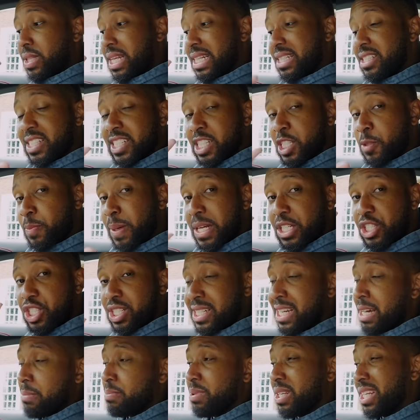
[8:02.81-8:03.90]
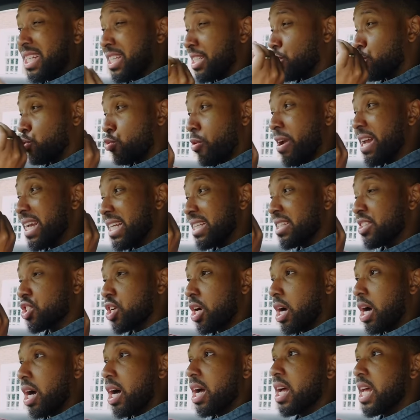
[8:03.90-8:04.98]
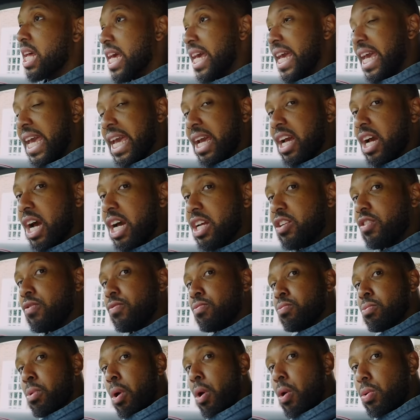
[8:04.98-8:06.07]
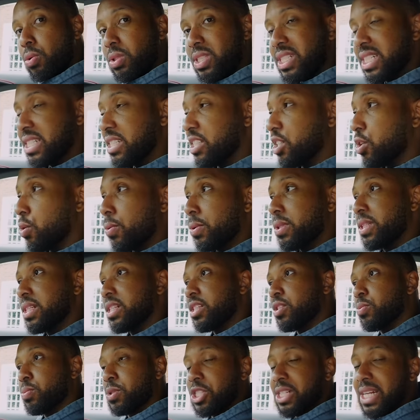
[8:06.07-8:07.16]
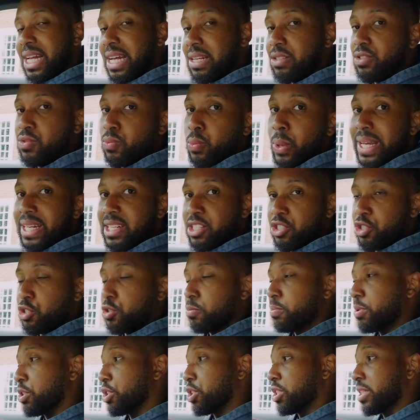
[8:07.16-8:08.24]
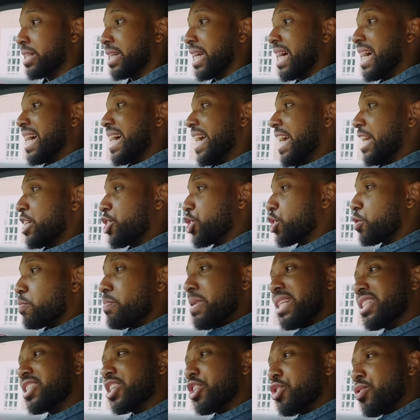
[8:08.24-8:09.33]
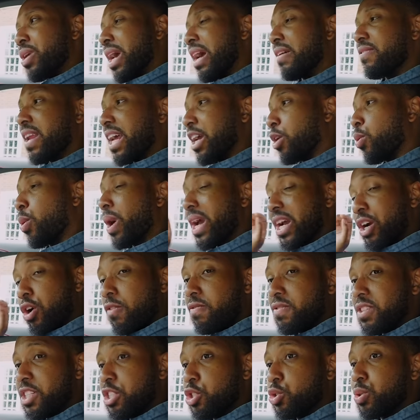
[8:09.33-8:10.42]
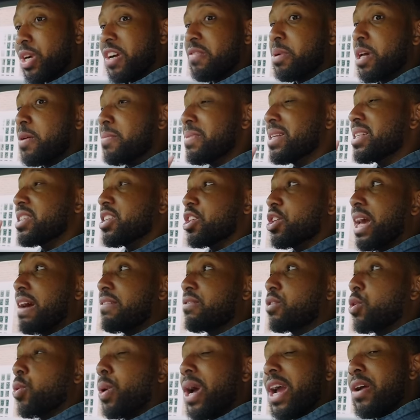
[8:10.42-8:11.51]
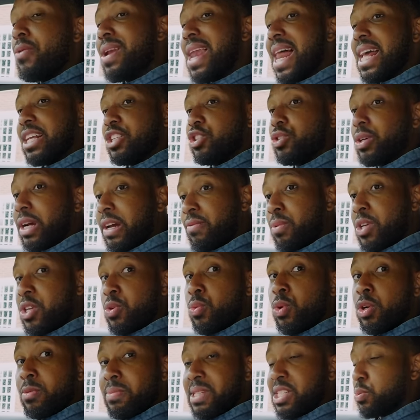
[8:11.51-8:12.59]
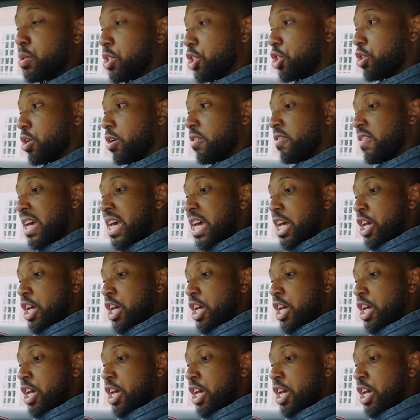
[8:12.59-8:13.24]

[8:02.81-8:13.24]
The suspension dampening is great in this car. It kind of rolls into corners, which allows weight distribution. It just means that you have like quite a confident drive, but it means that you have a quite a relaxed drive when you want to be switched off.